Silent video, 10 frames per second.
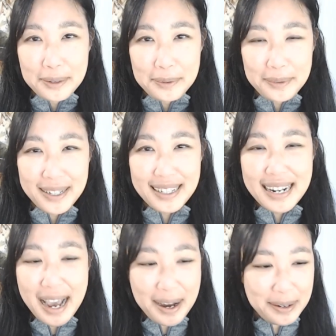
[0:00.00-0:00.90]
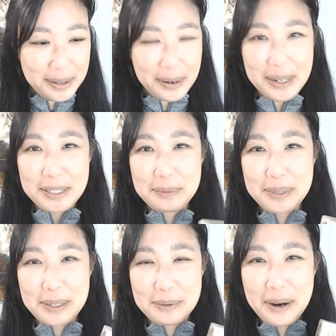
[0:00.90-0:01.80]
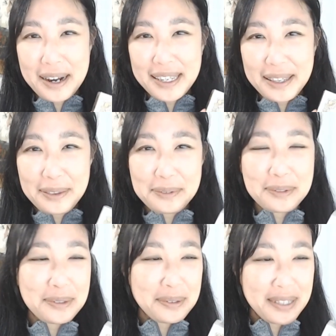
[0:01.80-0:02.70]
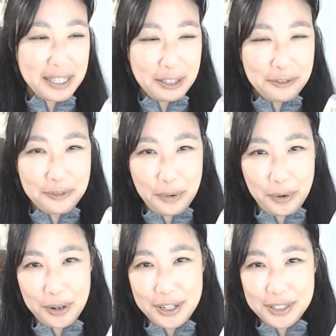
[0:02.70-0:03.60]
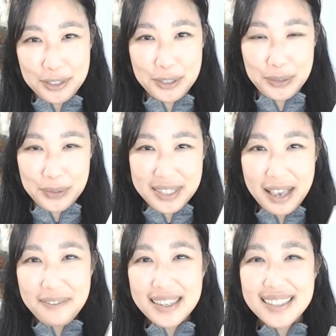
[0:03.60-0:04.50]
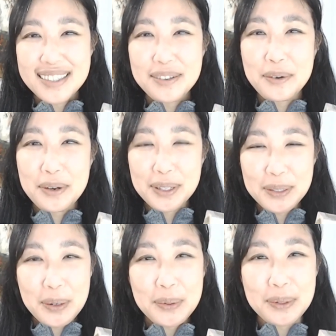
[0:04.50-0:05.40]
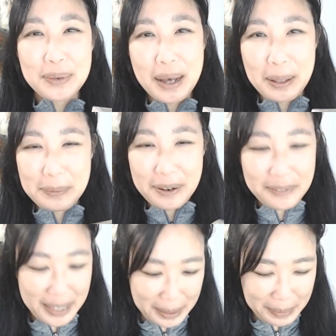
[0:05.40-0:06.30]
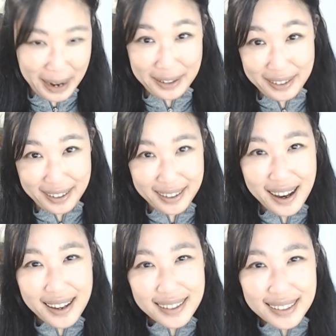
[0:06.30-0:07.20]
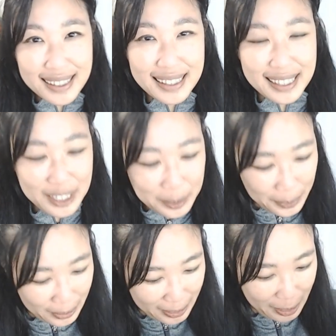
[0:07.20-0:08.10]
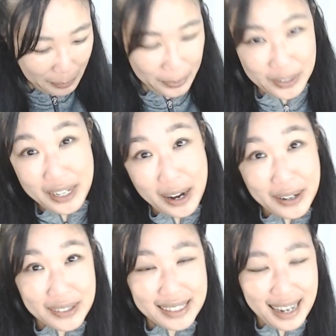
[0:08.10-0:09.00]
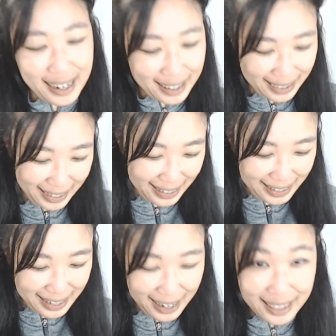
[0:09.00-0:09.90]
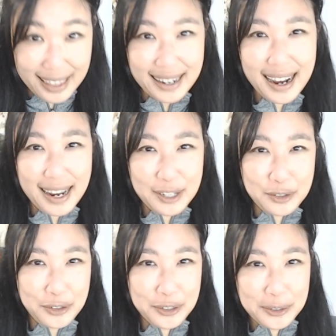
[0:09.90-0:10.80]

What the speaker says: We are now going to be walking through the 4s to 7s or lower realm of the Minor Arcana in the Spirit Keeper's Tarot deck, the deck that I drew.